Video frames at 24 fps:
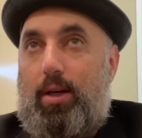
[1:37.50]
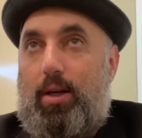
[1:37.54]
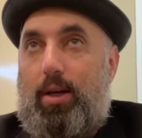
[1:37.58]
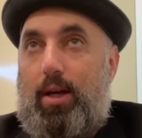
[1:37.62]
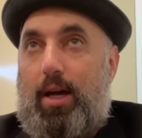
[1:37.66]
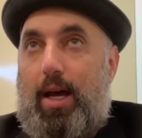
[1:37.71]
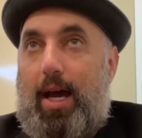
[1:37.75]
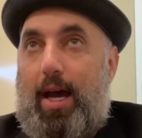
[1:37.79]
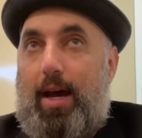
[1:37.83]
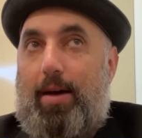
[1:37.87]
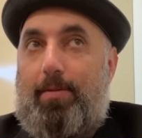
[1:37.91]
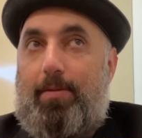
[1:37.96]

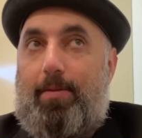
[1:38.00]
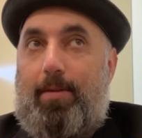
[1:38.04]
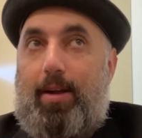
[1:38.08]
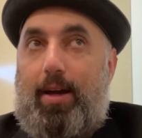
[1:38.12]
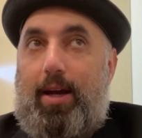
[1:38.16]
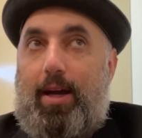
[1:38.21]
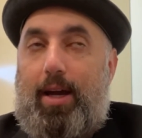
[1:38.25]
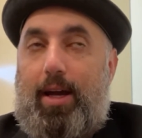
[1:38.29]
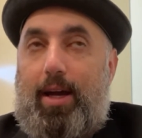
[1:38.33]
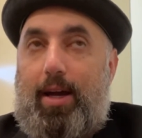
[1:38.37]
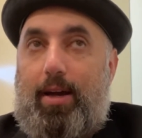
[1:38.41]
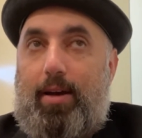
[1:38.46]
have to
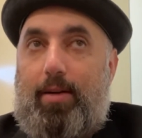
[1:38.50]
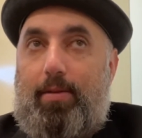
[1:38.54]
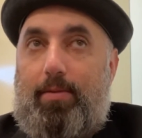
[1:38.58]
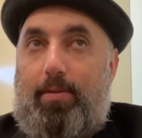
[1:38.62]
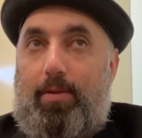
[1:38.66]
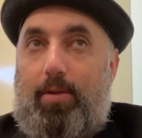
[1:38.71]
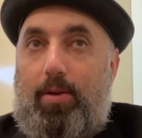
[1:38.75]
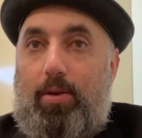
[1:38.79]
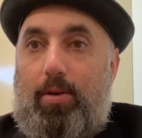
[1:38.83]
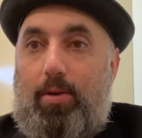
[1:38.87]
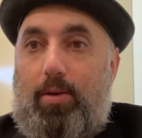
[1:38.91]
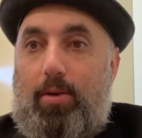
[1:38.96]
have
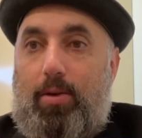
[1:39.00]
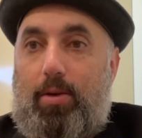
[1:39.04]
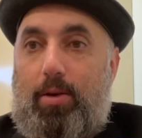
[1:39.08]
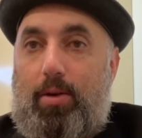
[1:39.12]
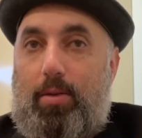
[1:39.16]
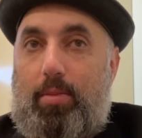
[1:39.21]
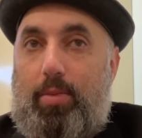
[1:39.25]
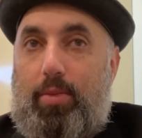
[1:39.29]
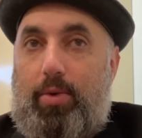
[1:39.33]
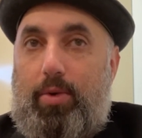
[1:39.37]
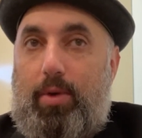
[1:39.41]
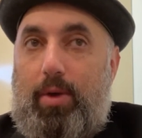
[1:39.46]
your
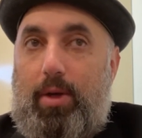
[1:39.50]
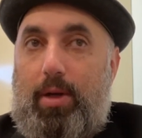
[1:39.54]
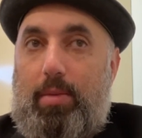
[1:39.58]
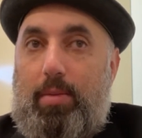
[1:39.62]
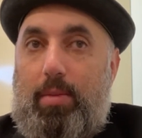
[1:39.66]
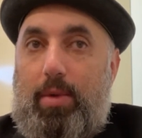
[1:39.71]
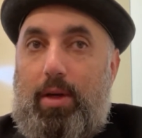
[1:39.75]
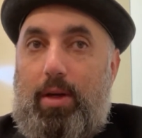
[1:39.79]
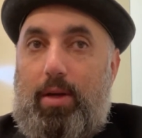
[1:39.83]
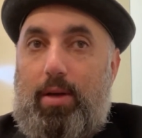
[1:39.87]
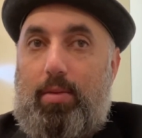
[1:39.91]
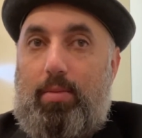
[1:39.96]

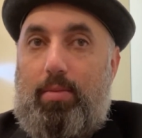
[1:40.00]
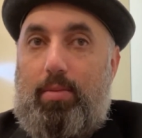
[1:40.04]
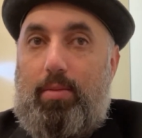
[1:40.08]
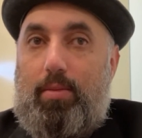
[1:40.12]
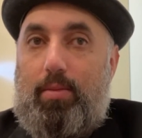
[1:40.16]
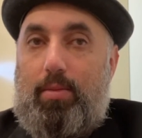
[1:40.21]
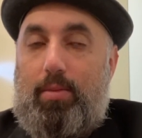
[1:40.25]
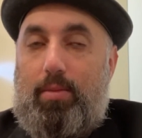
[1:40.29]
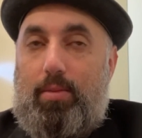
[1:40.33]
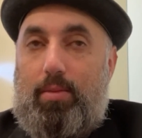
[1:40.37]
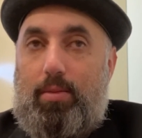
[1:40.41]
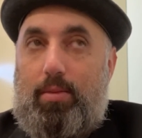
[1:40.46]

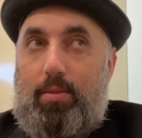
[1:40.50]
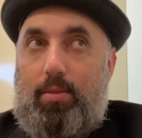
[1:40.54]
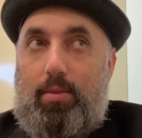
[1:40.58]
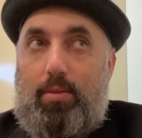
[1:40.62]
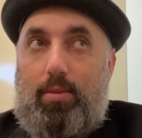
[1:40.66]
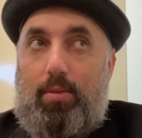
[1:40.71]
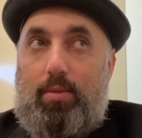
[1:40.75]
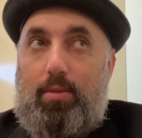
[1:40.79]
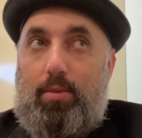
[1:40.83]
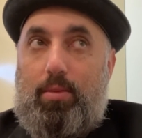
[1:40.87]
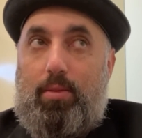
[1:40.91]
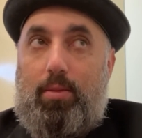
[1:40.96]
premium,
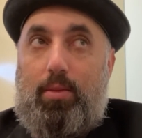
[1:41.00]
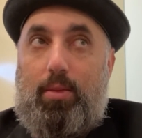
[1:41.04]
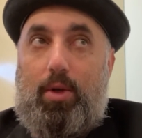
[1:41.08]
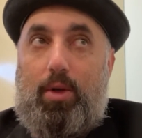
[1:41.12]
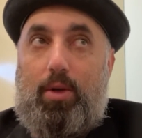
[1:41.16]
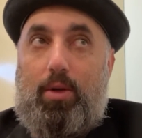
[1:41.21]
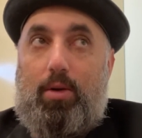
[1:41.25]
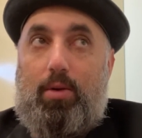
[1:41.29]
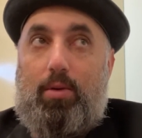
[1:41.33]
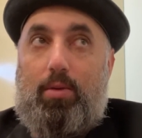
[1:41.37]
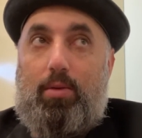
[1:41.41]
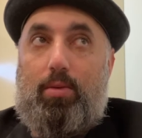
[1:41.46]

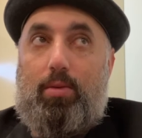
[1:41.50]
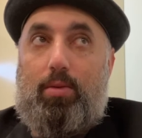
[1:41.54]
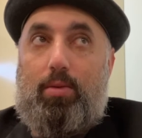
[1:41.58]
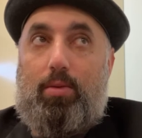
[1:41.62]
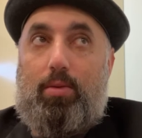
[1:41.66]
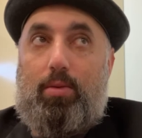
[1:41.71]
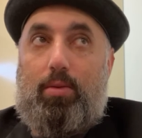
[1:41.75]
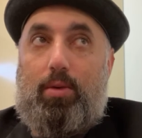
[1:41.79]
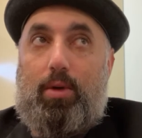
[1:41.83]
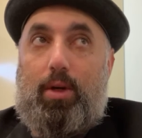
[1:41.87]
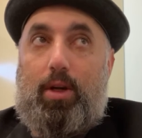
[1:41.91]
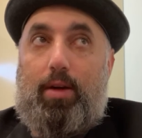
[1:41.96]

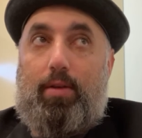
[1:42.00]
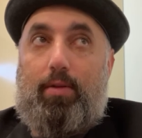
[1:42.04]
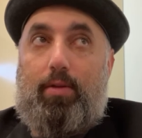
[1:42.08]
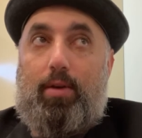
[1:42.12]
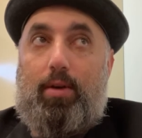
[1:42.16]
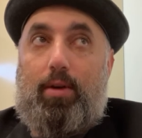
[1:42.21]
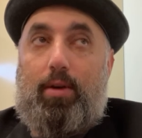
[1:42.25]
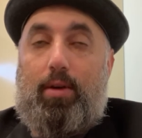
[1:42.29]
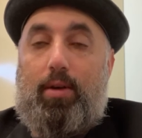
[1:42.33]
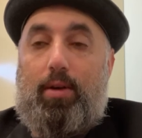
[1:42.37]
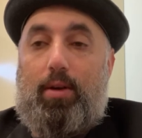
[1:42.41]
whatever.